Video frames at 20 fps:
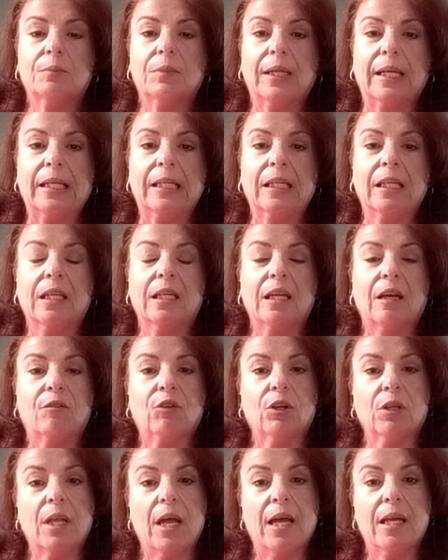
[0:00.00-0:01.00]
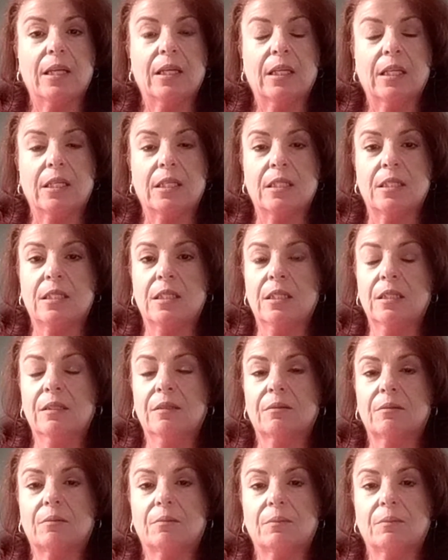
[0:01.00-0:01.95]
but I can never let his